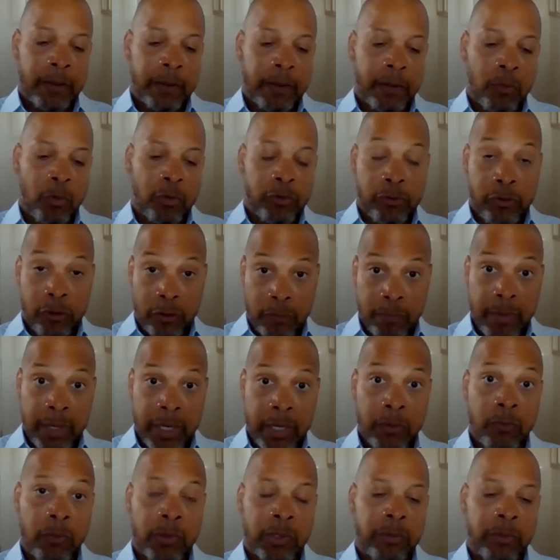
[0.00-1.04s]
What does this
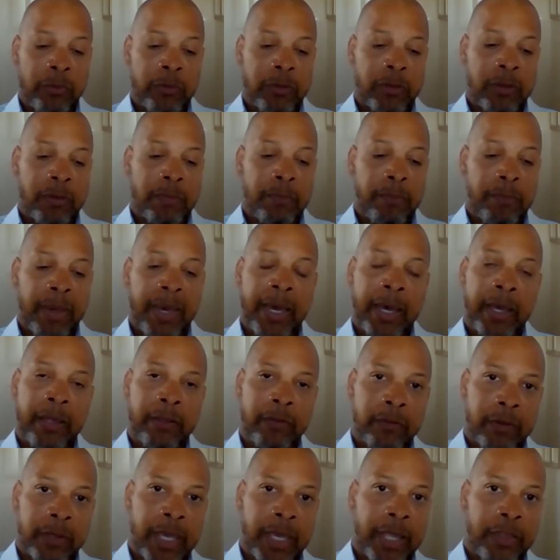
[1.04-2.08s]
mean? Well, it was
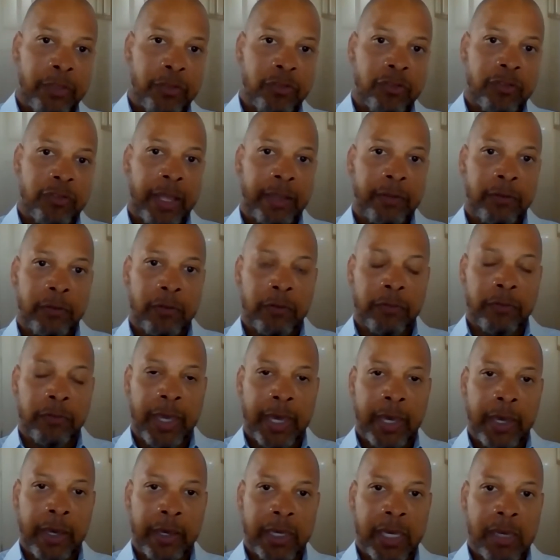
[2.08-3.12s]
compared against standard of
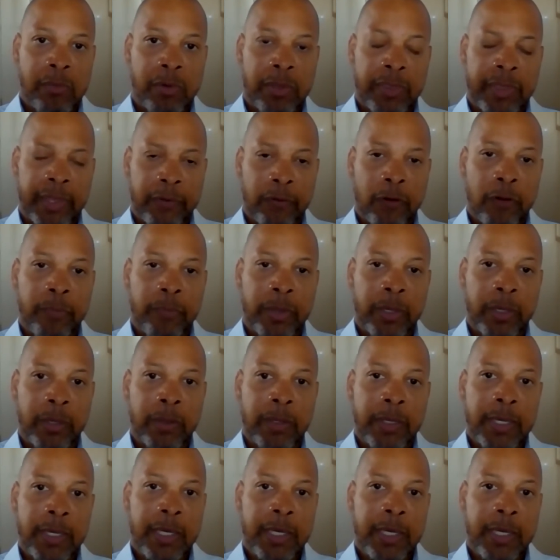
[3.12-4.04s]
care chemotherapy.